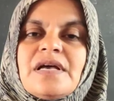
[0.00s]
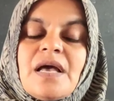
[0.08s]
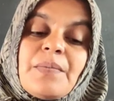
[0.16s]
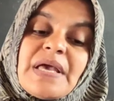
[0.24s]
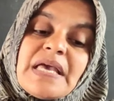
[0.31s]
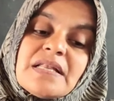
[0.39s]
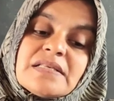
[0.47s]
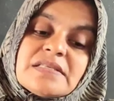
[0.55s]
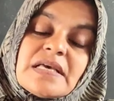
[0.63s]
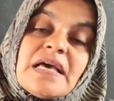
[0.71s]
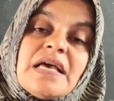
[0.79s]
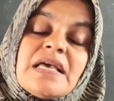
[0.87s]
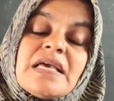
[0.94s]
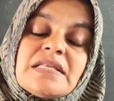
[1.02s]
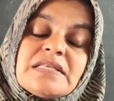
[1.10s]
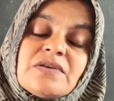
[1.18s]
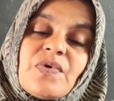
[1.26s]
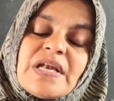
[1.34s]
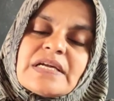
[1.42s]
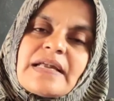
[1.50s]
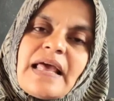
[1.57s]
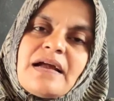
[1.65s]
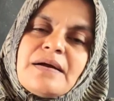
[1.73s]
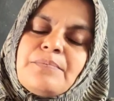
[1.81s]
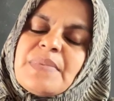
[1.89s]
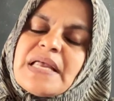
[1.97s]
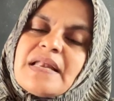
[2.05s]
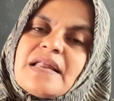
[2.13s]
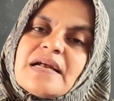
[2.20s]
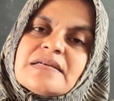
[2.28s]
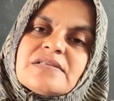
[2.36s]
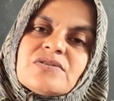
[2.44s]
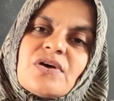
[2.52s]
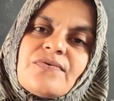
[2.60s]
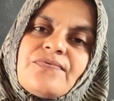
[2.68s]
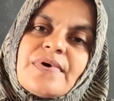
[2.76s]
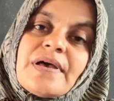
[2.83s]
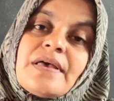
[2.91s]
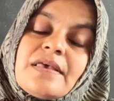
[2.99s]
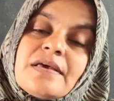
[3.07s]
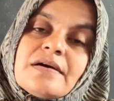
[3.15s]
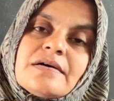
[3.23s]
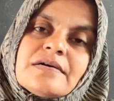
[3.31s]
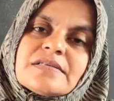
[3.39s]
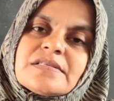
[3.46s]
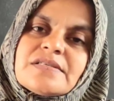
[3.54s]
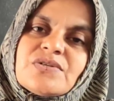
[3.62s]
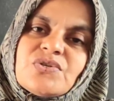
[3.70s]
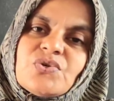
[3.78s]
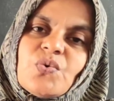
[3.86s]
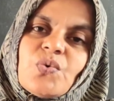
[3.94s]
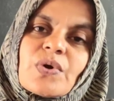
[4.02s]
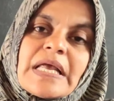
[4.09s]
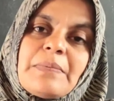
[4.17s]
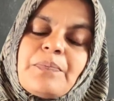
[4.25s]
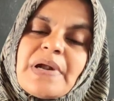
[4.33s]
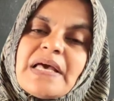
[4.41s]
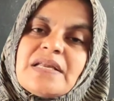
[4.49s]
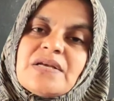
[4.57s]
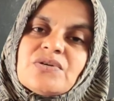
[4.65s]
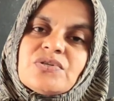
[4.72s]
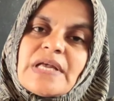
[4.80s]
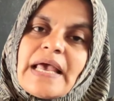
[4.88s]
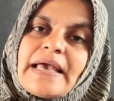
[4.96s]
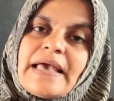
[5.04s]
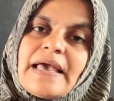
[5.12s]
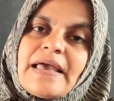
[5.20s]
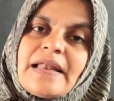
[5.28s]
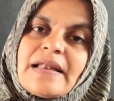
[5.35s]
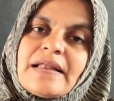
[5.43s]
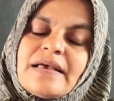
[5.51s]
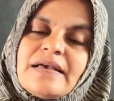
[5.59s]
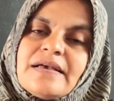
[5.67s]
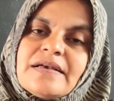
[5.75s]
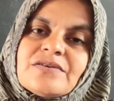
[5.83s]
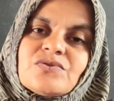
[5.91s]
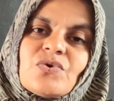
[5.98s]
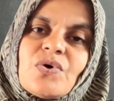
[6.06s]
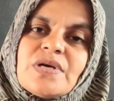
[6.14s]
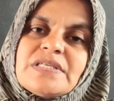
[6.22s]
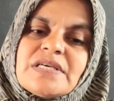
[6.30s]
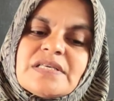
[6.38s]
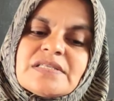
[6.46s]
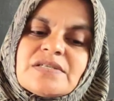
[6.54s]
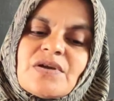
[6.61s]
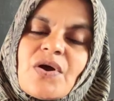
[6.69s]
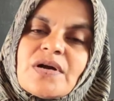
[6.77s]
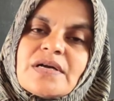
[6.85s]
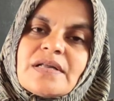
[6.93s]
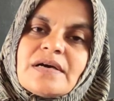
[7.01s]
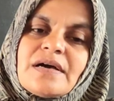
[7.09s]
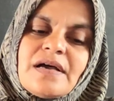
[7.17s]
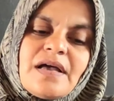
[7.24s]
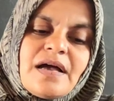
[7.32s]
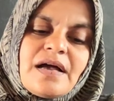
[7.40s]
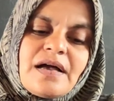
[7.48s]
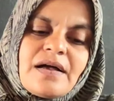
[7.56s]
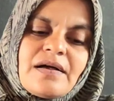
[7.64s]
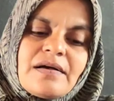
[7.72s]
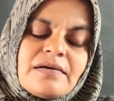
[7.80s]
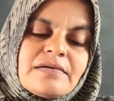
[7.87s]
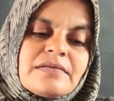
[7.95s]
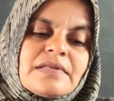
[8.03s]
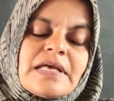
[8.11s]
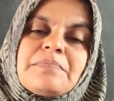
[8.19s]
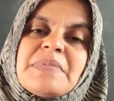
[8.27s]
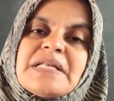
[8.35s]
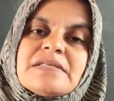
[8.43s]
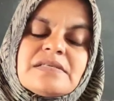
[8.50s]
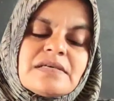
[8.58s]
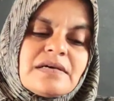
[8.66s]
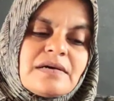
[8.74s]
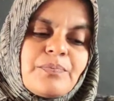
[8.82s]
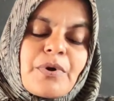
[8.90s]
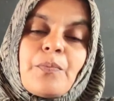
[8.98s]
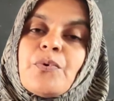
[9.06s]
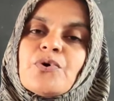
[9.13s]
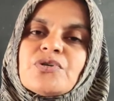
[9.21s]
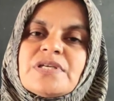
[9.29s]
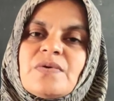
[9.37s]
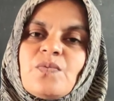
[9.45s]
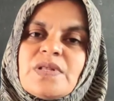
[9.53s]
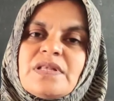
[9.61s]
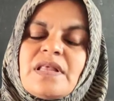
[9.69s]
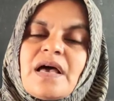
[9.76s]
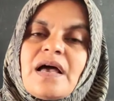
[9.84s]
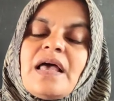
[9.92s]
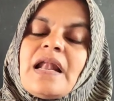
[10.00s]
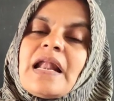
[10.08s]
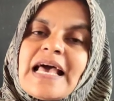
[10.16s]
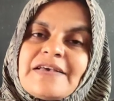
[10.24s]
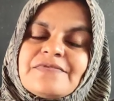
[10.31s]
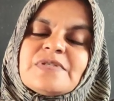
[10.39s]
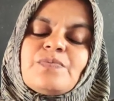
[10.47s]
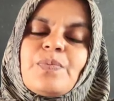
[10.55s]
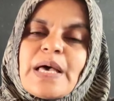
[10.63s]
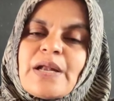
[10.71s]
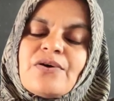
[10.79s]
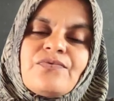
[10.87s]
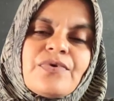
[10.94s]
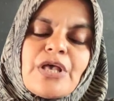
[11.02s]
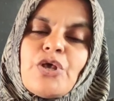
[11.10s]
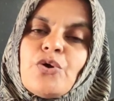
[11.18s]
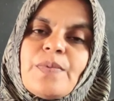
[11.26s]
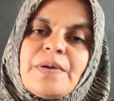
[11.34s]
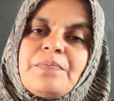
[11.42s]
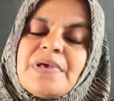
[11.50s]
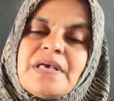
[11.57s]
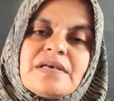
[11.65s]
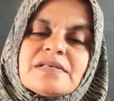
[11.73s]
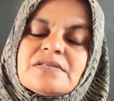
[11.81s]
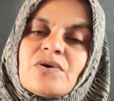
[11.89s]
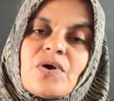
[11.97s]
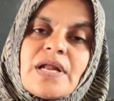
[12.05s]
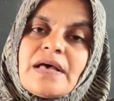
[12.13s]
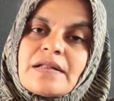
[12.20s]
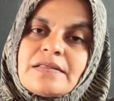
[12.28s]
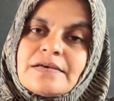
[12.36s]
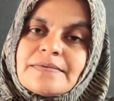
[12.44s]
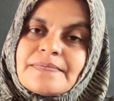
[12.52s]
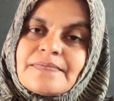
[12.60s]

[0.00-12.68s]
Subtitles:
Means it will take millions of years to replenish again. So, it is not that means proportion with the lifespan of human beings on earth.